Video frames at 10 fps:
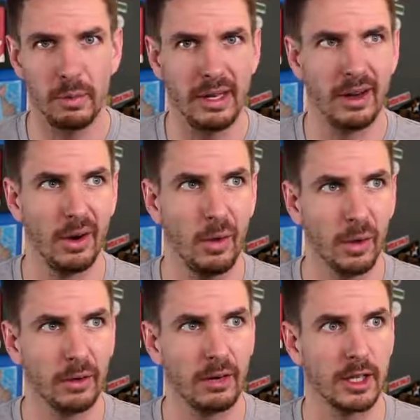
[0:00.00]
could be a
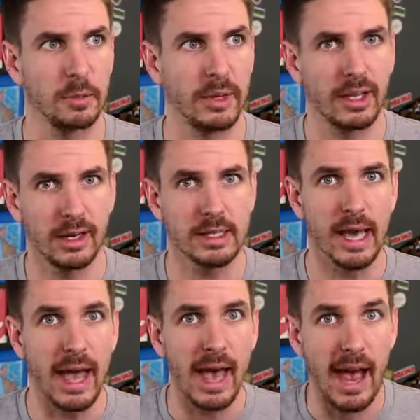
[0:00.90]
Horcrux,
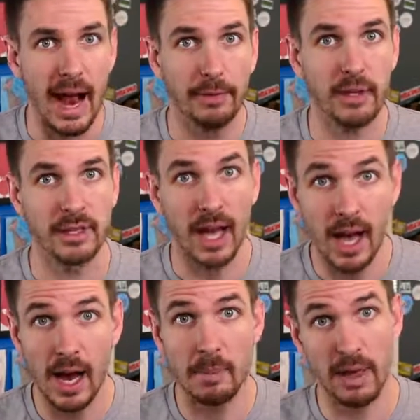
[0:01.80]
because at the
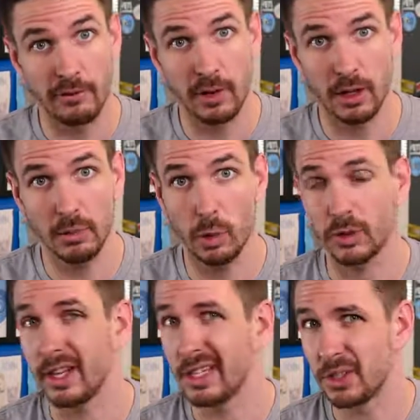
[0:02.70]
time that
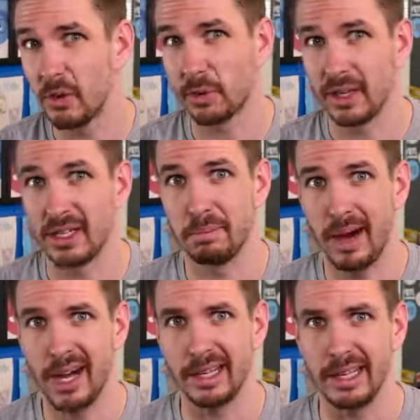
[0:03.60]
Voldemort takes over his
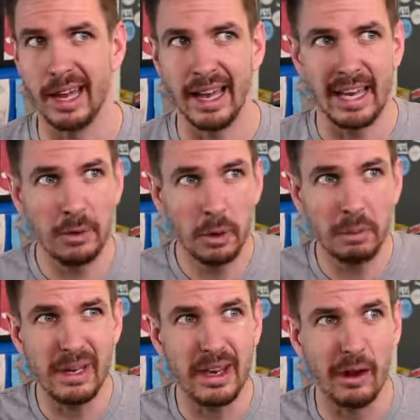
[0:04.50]
body, he
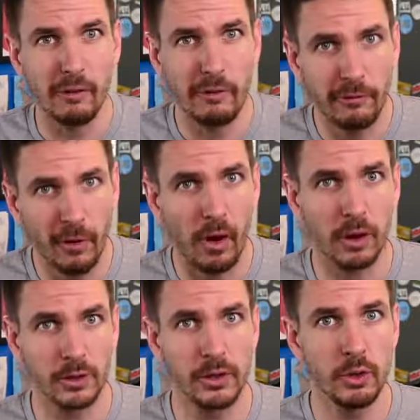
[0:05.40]
would be
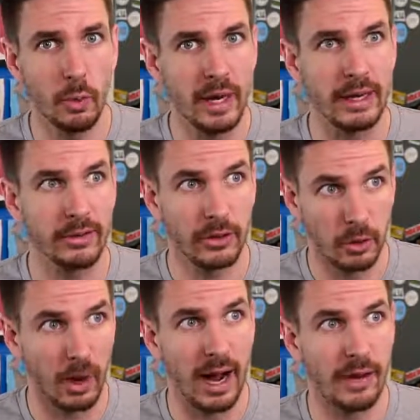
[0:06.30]
far too weak
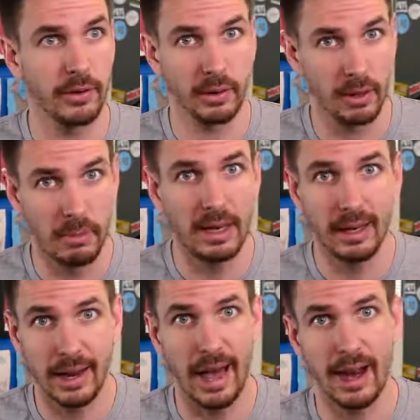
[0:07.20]
to either
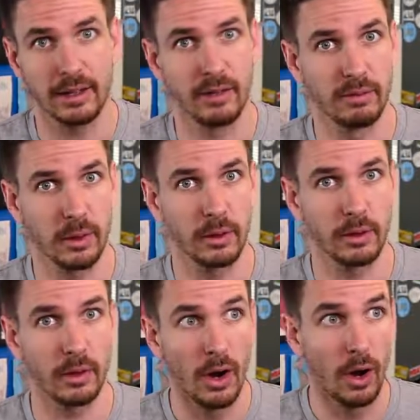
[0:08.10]
commit an act of
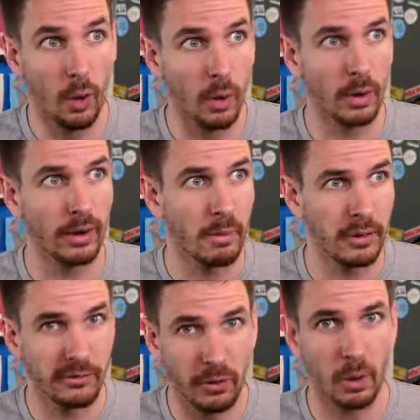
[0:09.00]
murder or
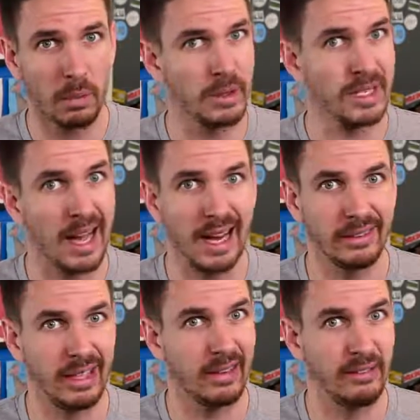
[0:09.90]
perform this
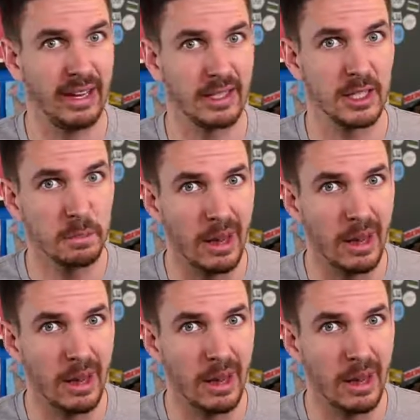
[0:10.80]
highly advanced